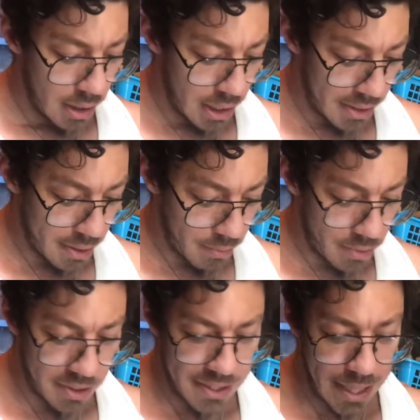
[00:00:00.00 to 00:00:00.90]
Hence the
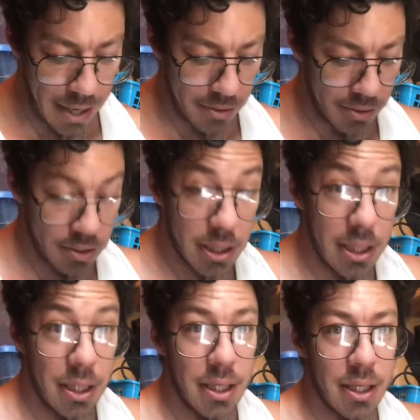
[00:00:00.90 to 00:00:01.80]
word Saturn
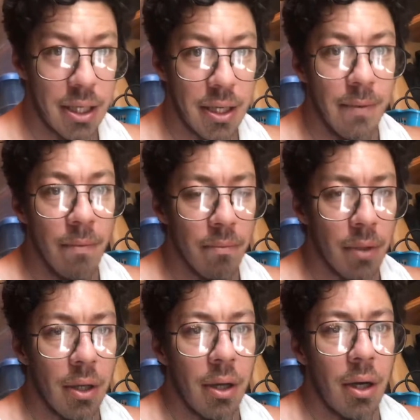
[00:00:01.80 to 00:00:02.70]
cookie.
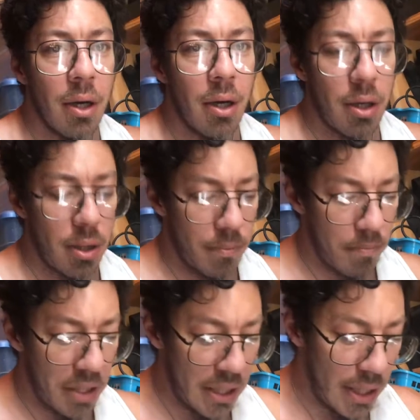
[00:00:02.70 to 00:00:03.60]

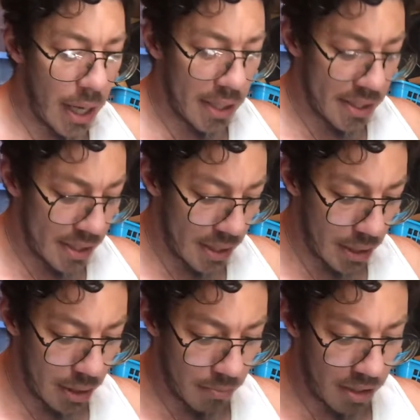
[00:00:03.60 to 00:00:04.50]
But yes,
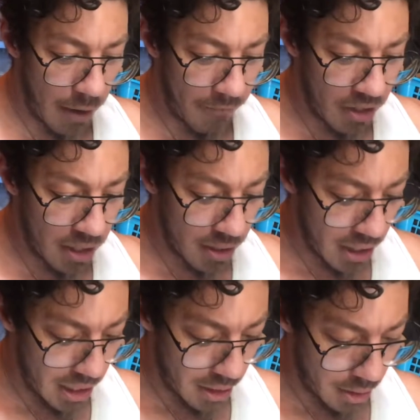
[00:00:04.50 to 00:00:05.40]

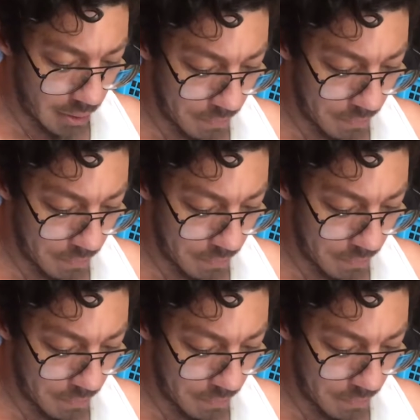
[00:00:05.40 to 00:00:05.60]
definitely,